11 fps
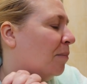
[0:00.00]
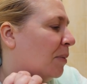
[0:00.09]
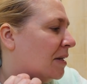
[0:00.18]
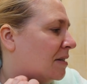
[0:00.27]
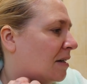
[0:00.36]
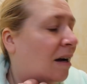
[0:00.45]

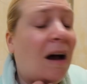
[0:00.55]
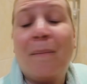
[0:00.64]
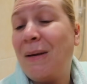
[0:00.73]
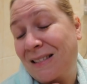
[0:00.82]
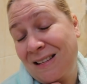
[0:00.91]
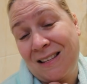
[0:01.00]
But I
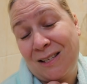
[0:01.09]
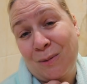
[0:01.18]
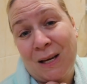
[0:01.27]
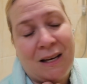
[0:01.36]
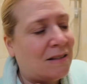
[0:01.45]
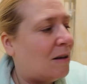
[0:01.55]
missed it this
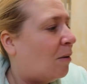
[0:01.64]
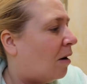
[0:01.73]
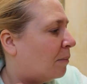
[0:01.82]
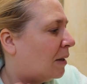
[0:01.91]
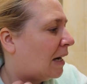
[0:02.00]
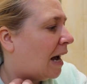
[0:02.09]
week, so
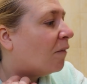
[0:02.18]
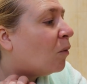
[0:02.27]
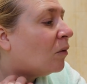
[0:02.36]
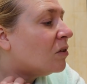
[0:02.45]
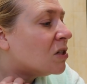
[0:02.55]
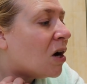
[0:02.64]
I'm going to have
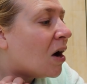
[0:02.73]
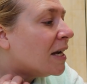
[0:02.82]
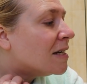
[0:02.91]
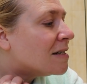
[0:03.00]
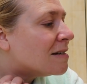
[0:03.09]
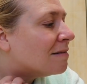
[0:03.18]
one
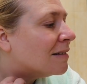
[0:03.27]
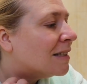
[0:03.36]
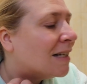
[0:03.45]
tonight